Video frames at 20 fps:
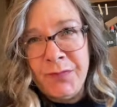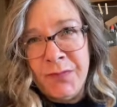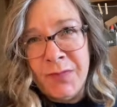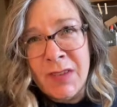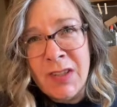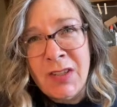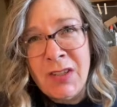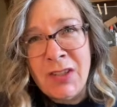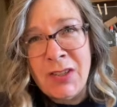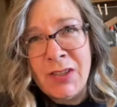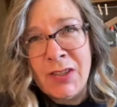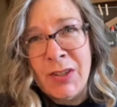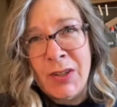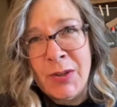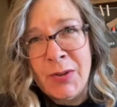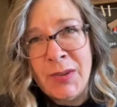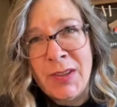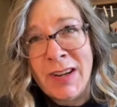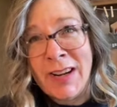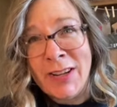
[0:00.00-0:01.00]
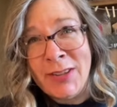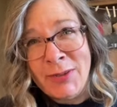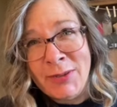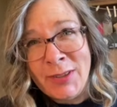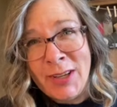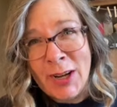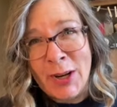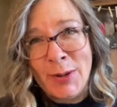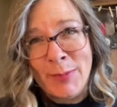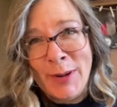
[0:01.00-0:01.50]
And just know that I do
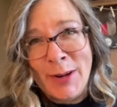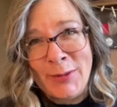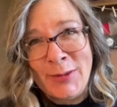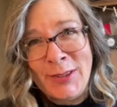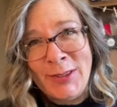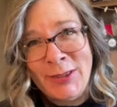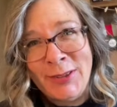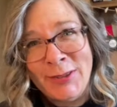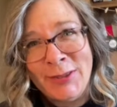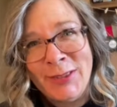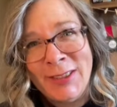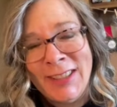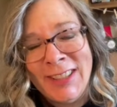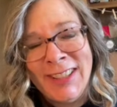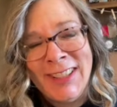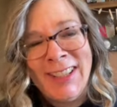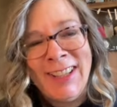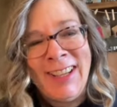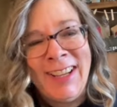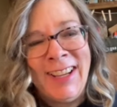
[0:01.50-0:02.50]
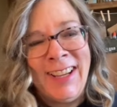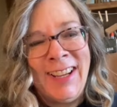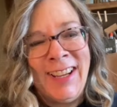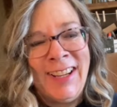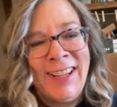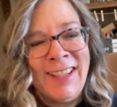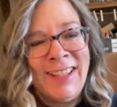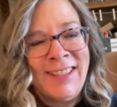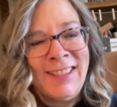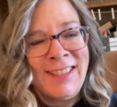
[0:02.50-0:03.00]
care about you.
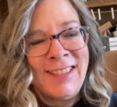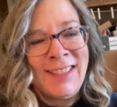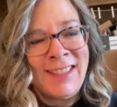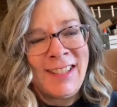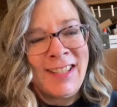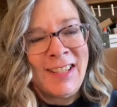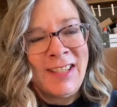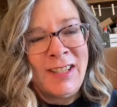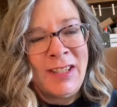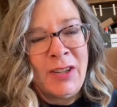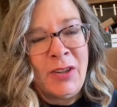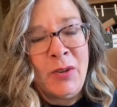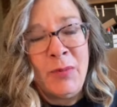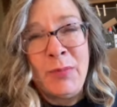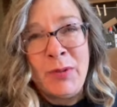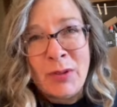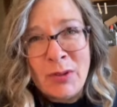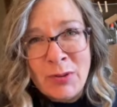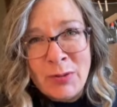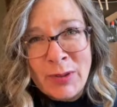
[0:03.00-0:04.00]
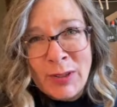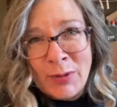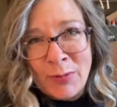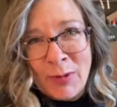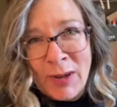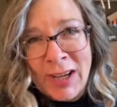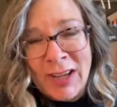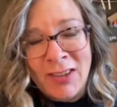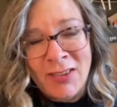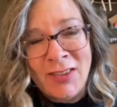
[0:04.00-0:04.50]
And I hope you're doing
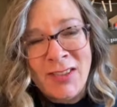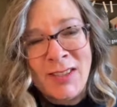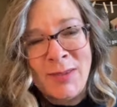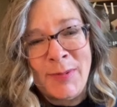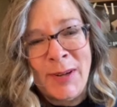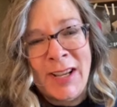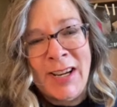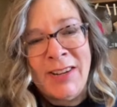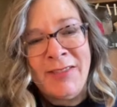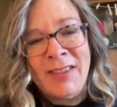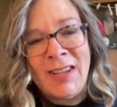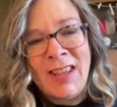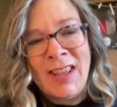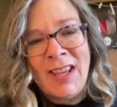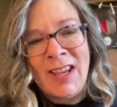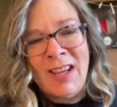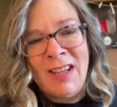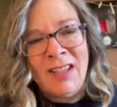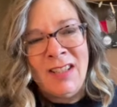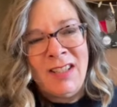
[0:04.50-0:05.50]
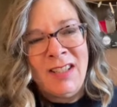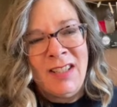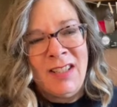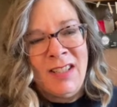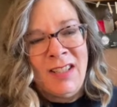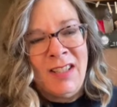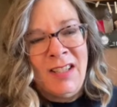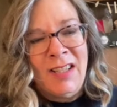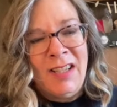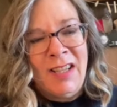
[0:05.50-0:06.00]
well despite everything.
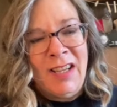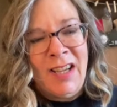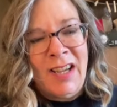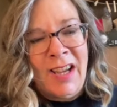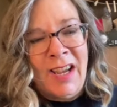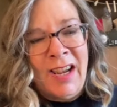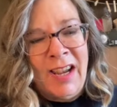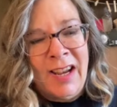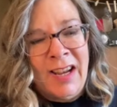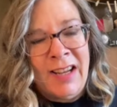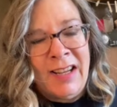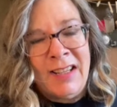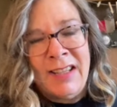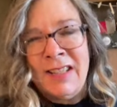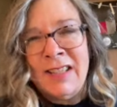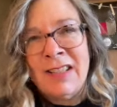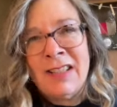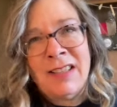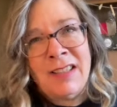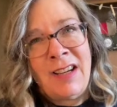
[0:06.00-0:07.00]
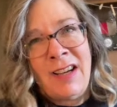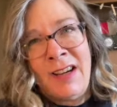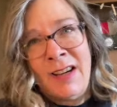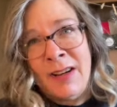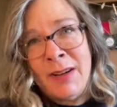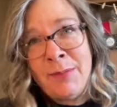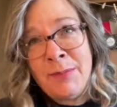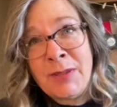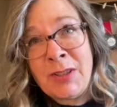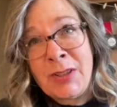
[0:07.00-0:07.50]
And
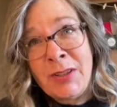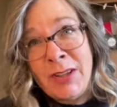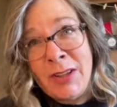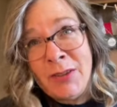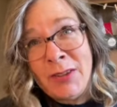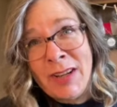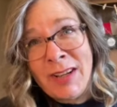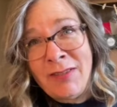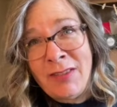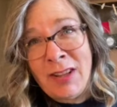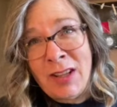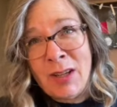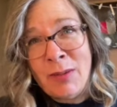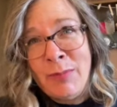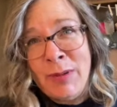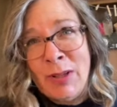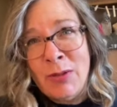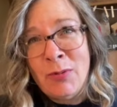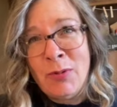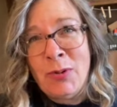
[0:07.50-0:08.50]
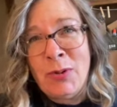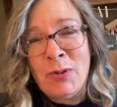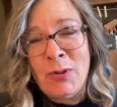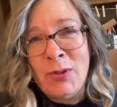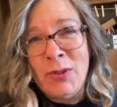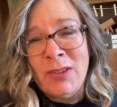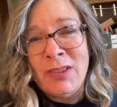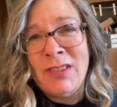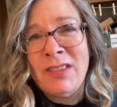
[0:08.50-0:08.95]
sorry I don't have a lot of B-roll